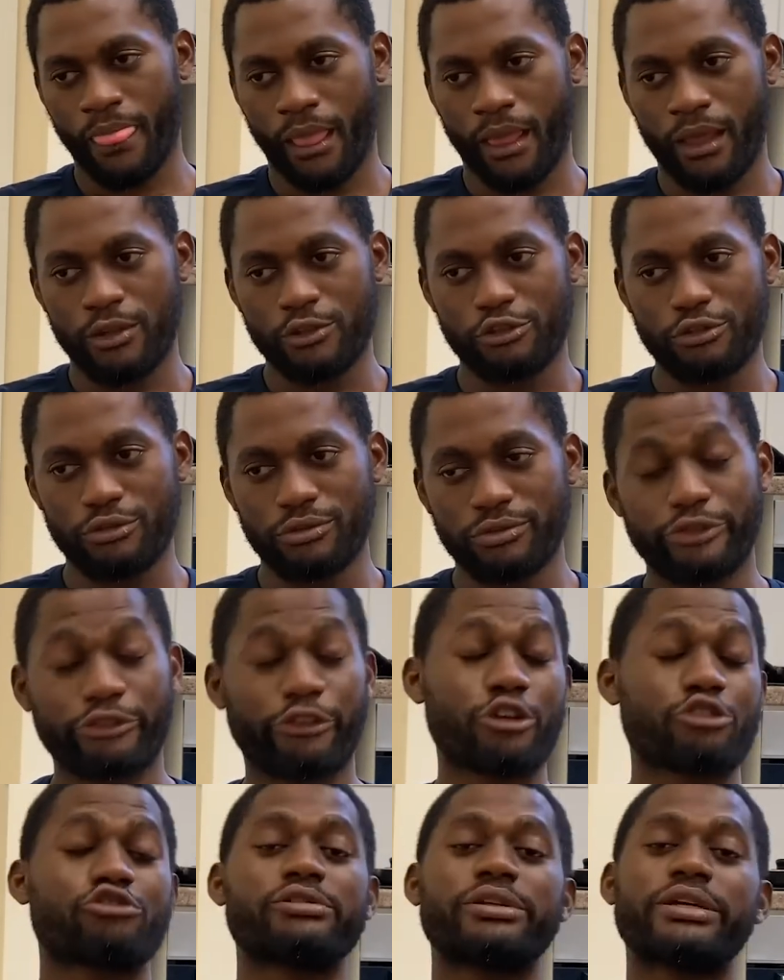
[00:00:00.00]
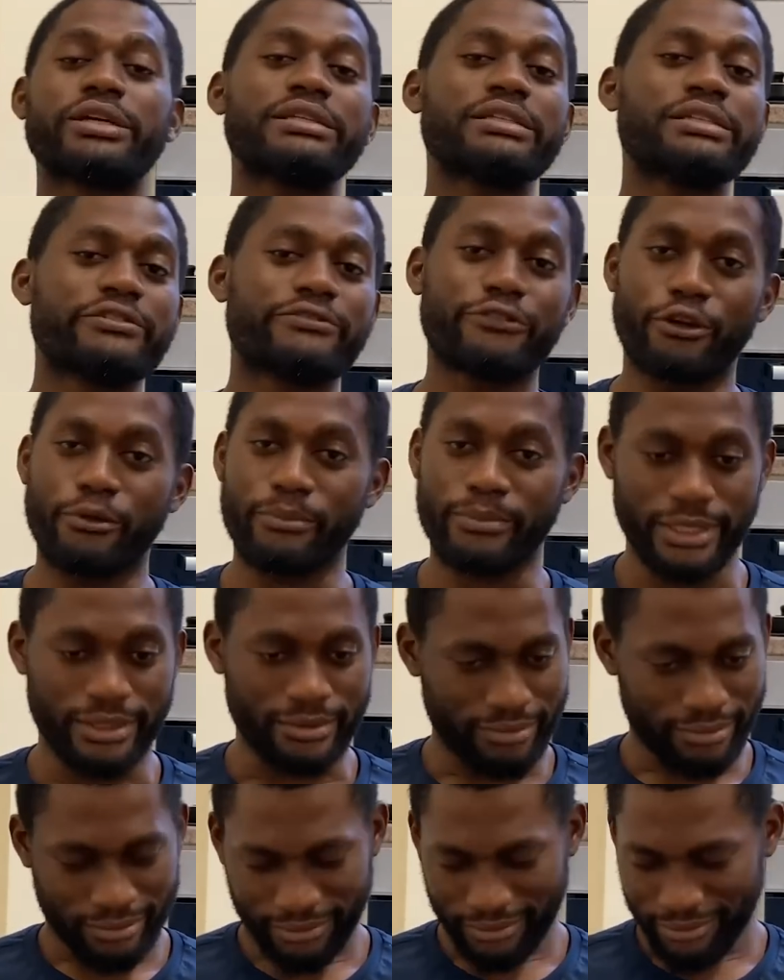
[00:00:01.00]
So fortunately for me,
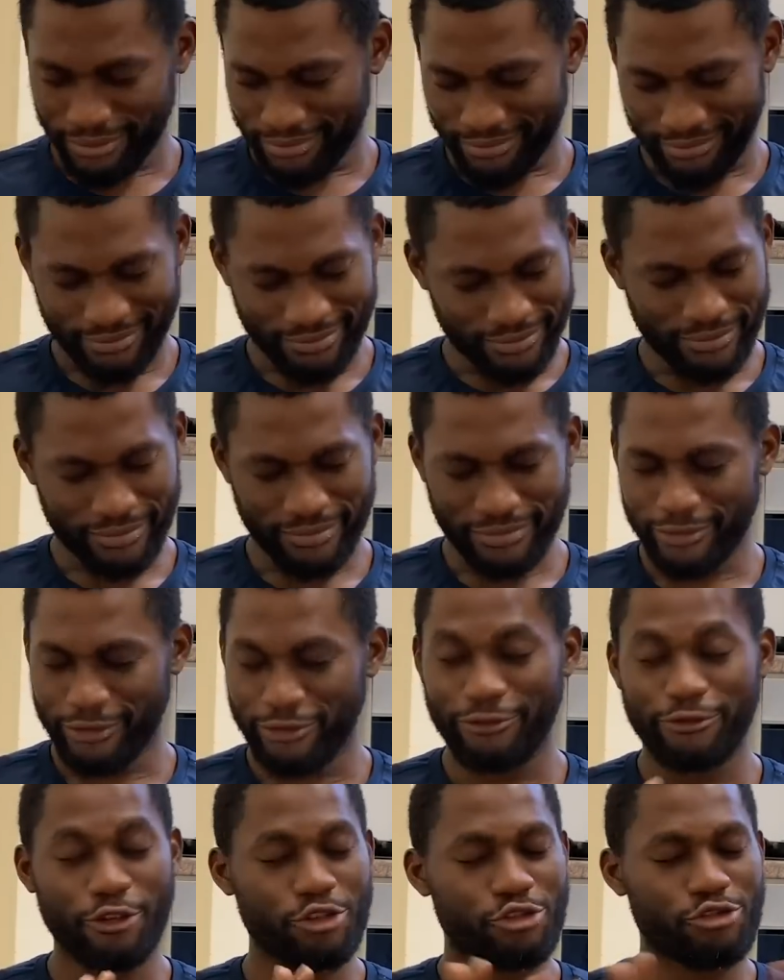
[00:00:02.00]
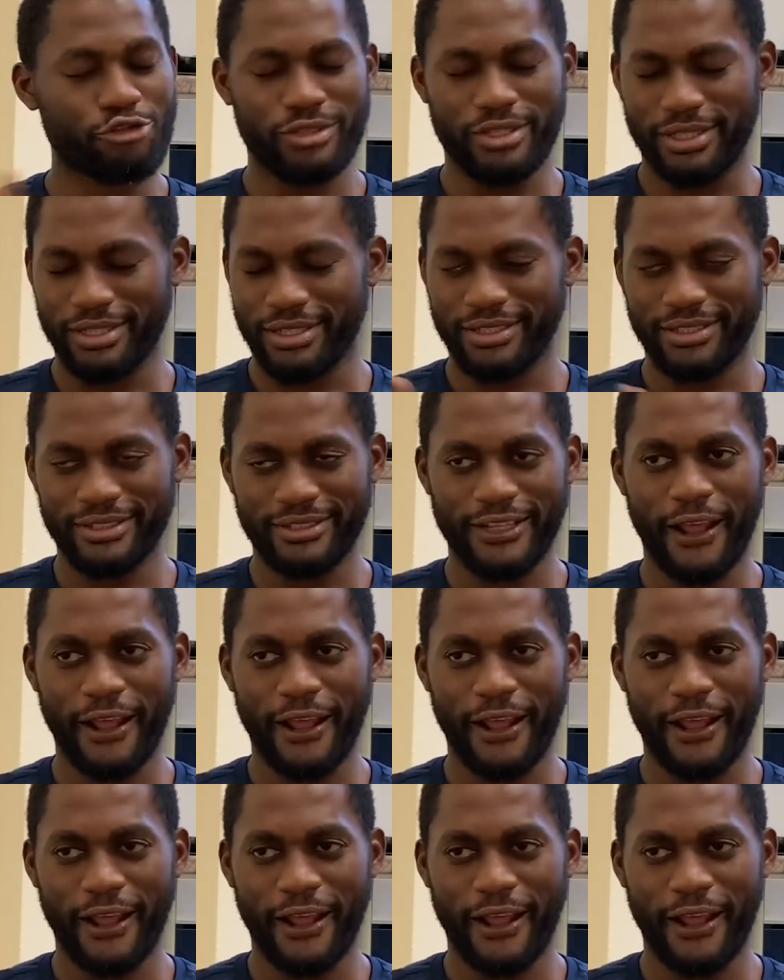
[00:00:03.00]
fortunately,